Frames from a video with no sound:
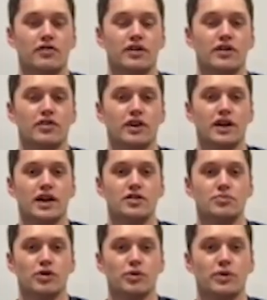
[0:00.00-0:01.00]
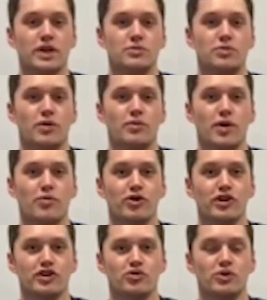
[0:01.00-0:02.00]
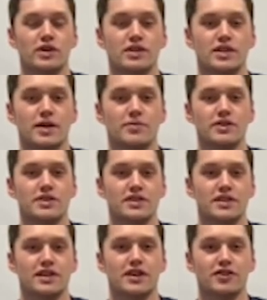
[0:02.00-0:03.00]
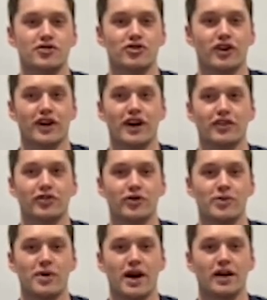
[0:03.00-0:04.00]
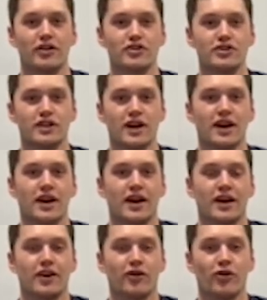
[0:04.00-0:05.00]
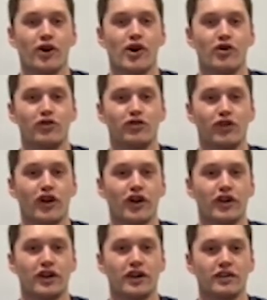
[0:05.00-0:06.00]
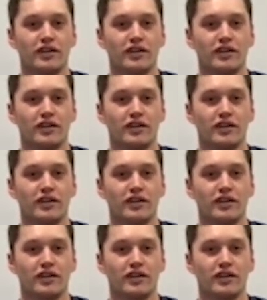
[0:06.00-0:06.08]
favorite Gettysburg baseball memories when Sammy Sestita struck out three batters in a row in Florida.